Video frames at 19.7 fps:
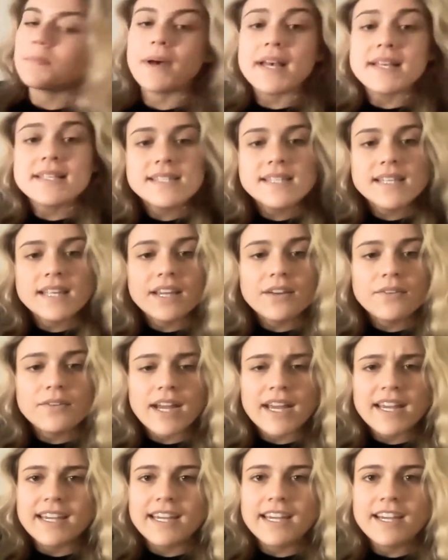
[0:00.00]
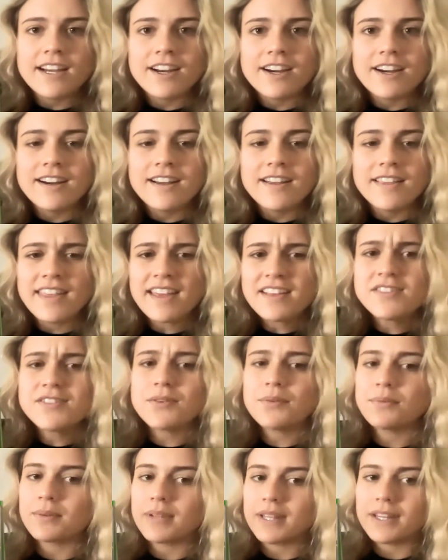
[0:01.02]
bustling right here, that's
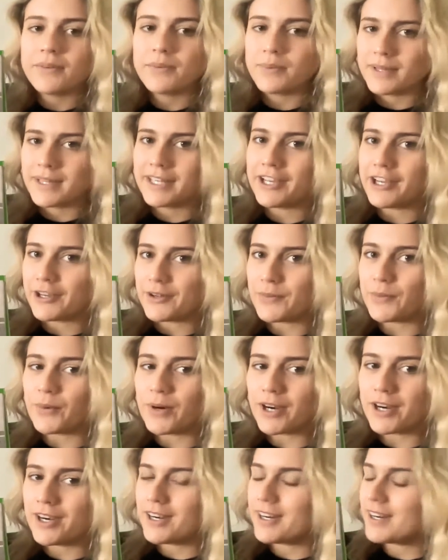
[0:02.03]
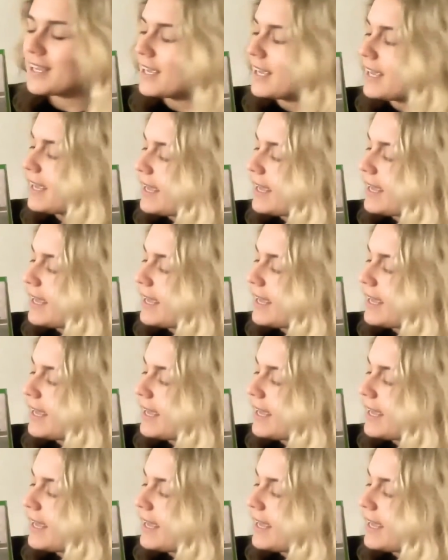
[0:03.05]
a really, really good word.